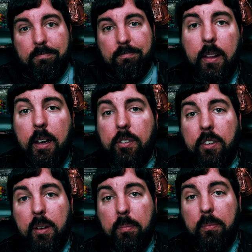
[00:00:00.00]
Last
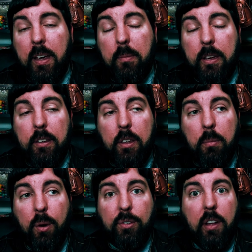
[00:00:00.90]
up may be the
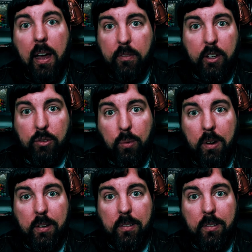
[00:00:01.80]
most obvious one.